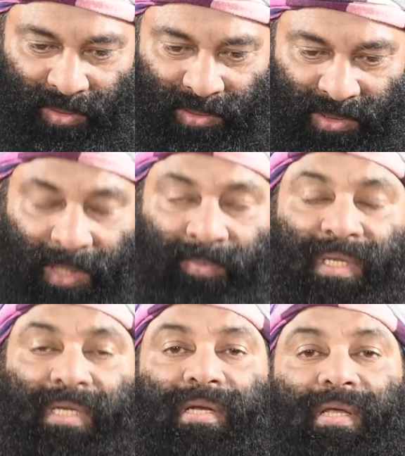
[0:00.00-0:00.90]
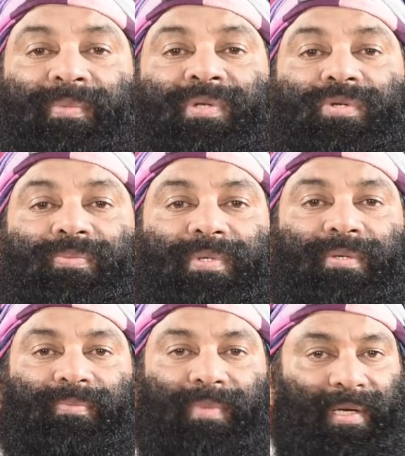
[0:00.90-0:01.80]
Somebody claiming to be
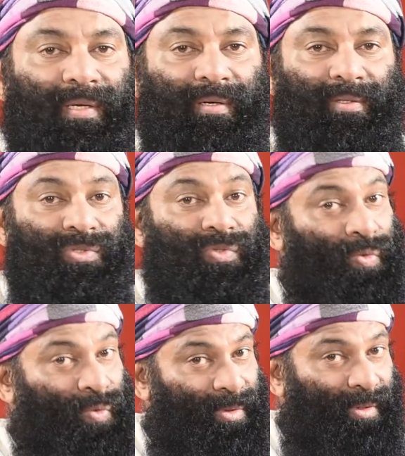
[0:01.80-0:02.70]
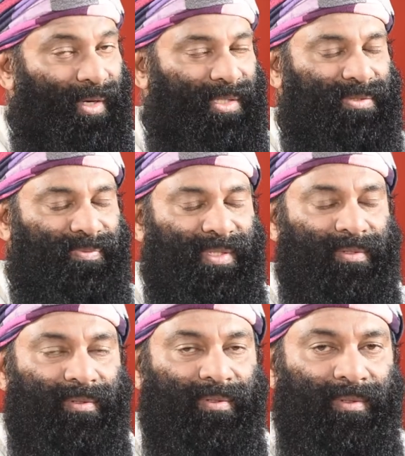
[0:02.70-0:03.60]
my school
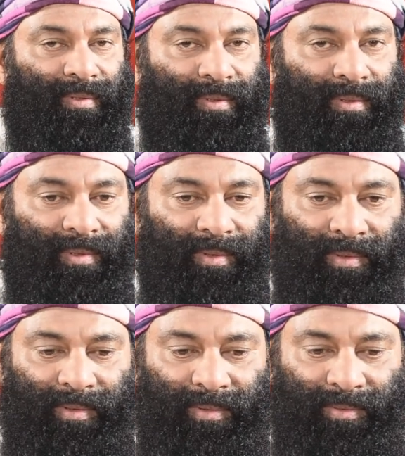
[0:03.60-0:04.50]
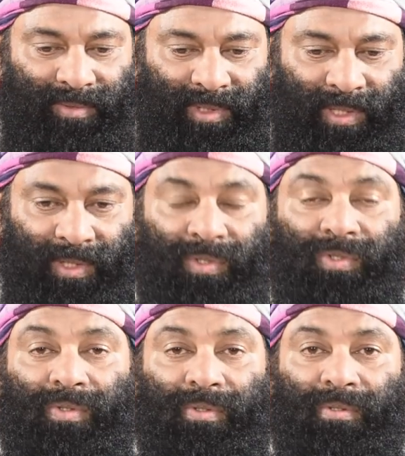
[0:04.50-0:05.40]
classmate, telling,
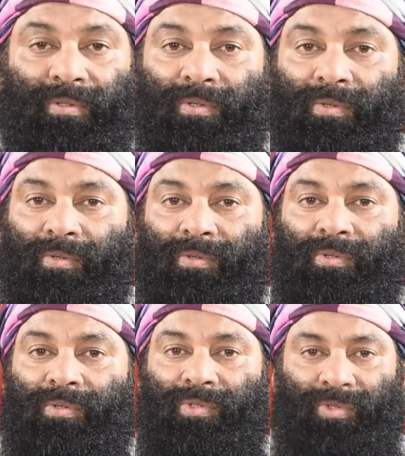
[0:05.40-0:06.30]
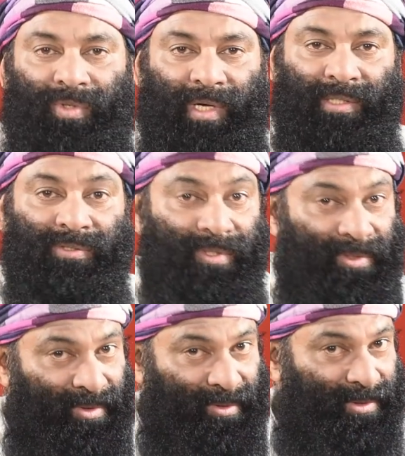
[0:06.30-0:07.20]
You're
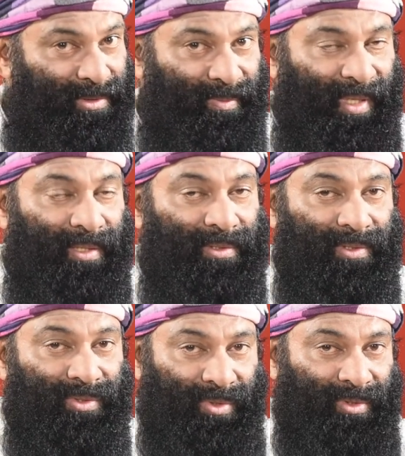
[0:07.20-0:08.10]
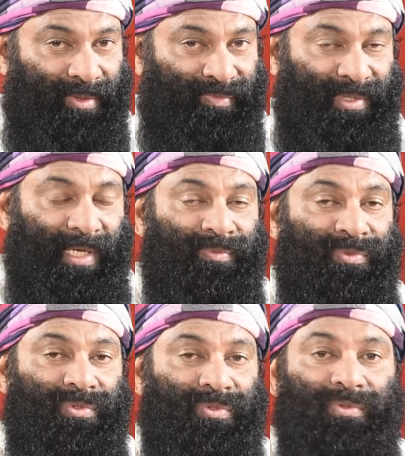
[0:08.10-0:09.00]
acting too smart, you don't have time
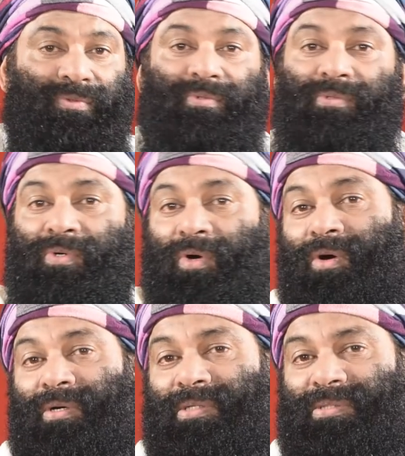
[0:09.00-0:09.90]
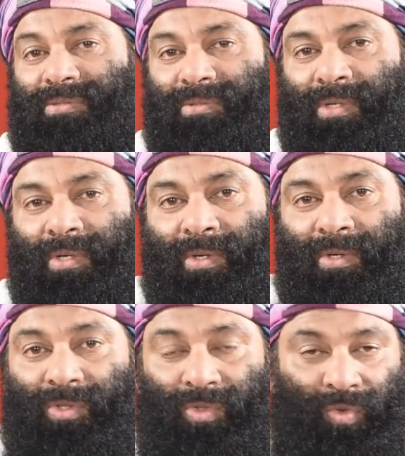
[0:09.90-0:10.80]
to call us,
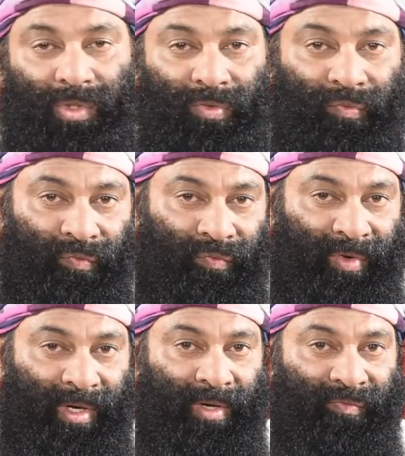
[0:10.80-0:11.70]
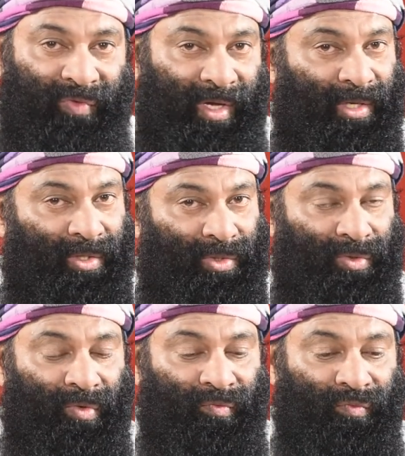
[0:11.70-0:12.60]
you are fra- fake,
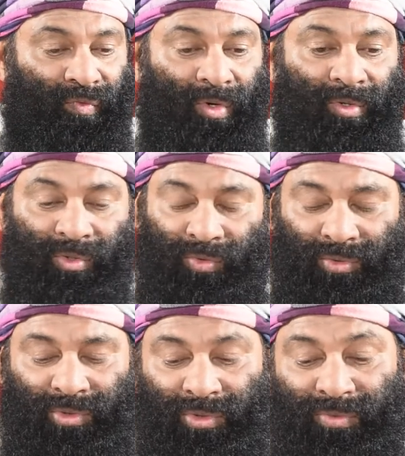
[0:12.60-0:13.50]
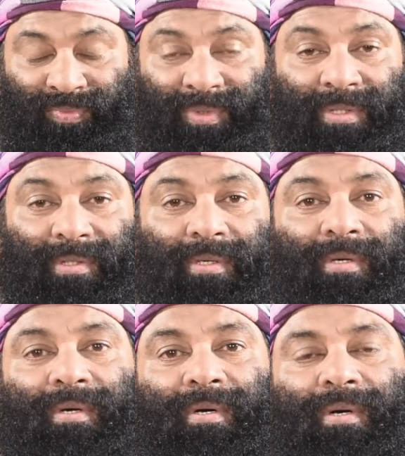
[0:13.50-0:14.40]
you're fraud, you're stupid,
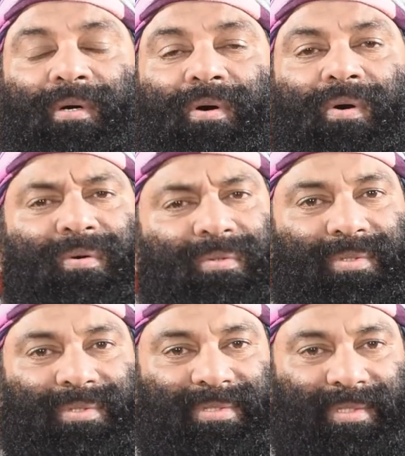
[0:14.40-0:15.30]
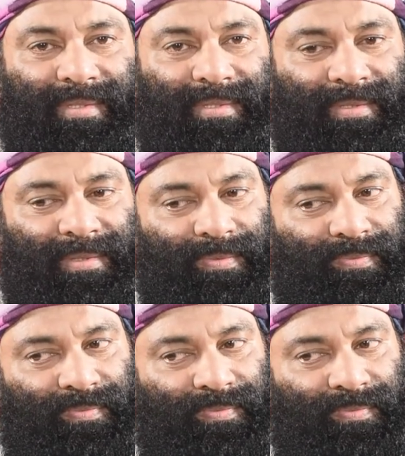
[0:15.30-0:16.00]
all these things.